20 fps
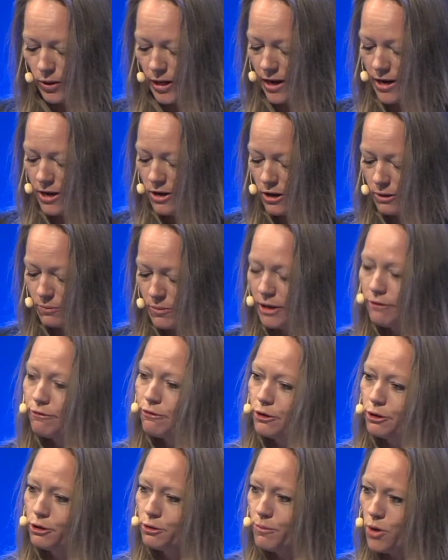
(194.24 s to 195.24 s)
When I got my
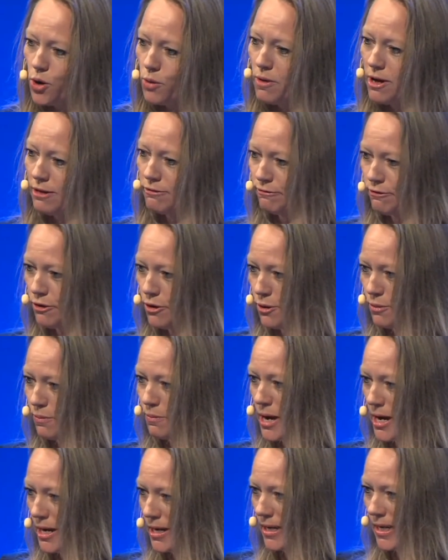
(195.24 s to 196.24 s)
first mobile
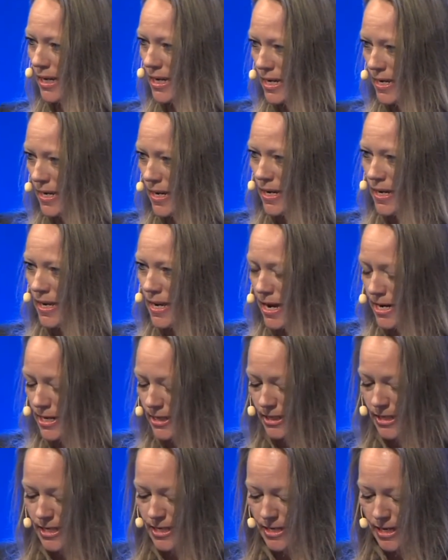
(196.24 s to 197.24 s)
phone back in
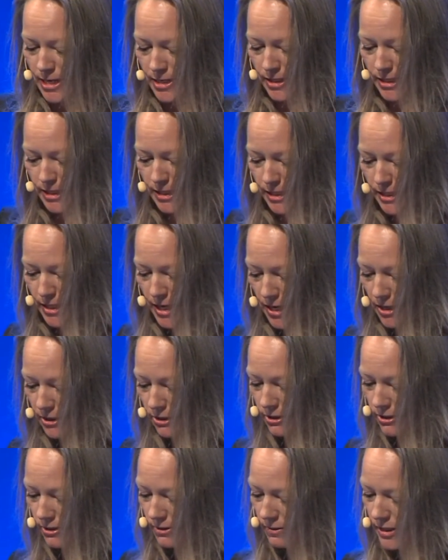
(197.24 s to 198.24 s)

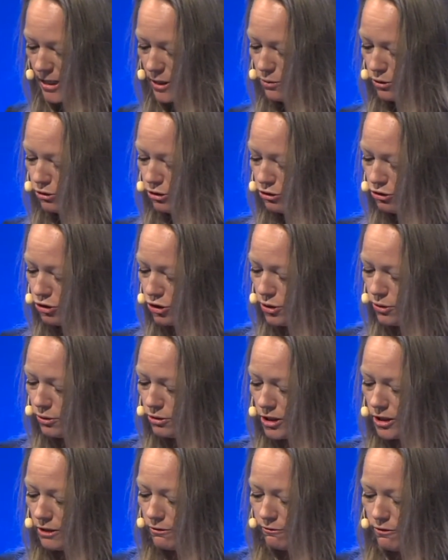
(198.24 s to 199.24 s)
1996, it was a
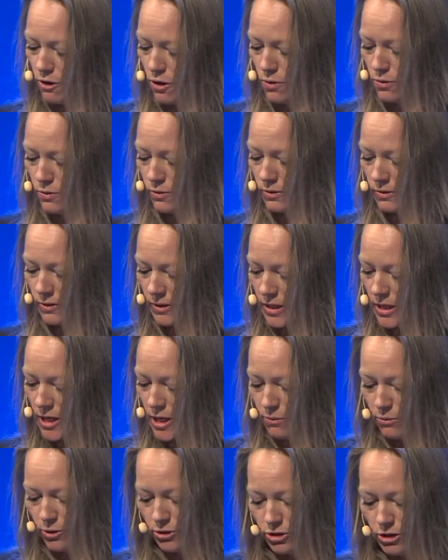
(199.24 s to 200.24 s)
2G phone
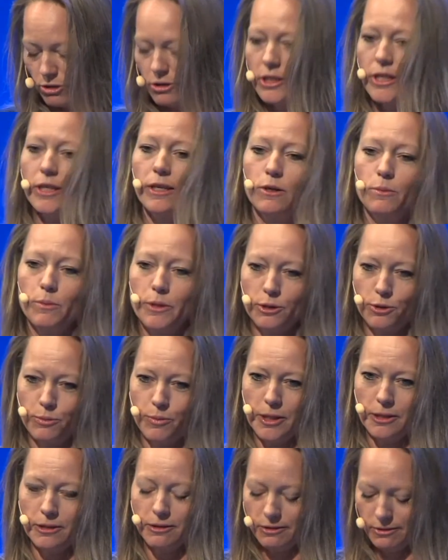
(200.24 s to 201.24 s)
with just kilobit
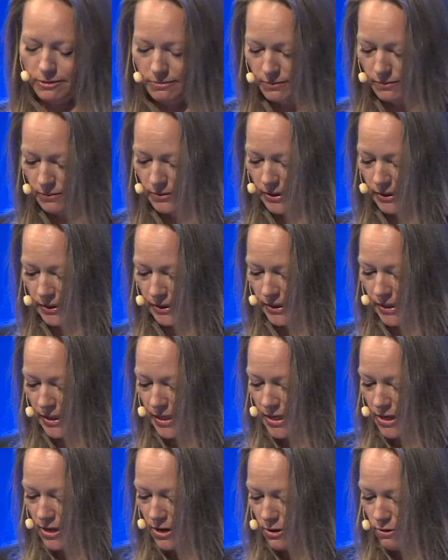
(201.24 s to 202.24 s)
speeds.
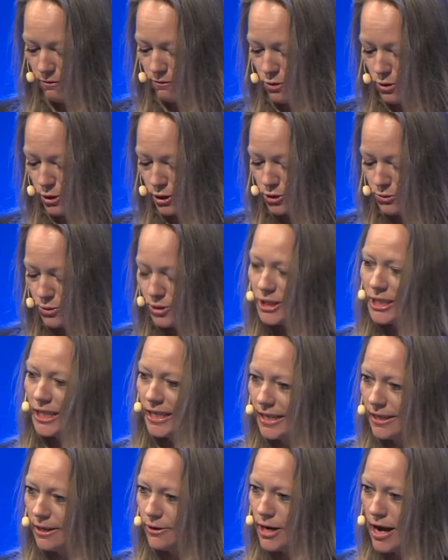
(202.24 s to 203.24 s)
Voice was
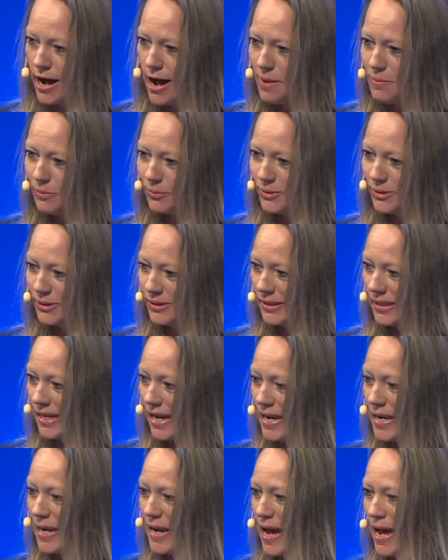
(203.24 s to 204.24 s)
the killer app,
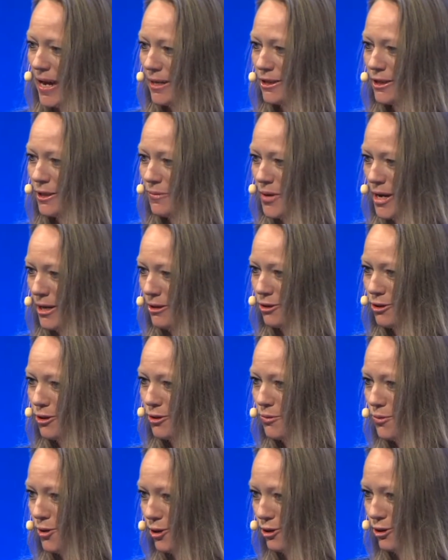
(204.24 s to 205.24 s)
and
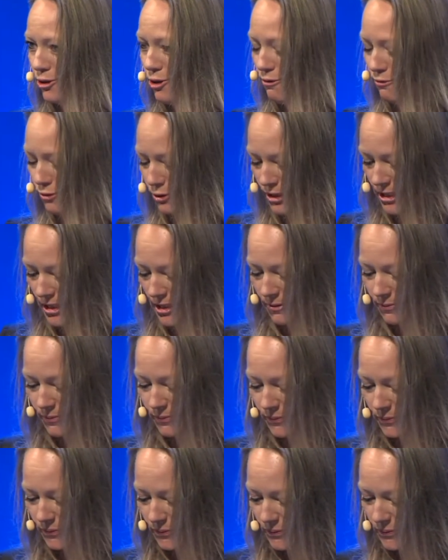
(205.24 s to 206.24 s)
SMS was a novelty.
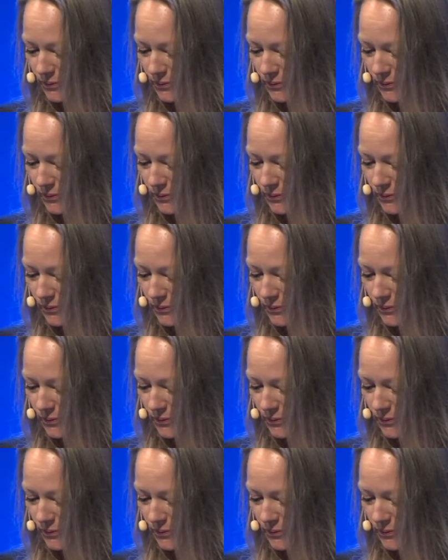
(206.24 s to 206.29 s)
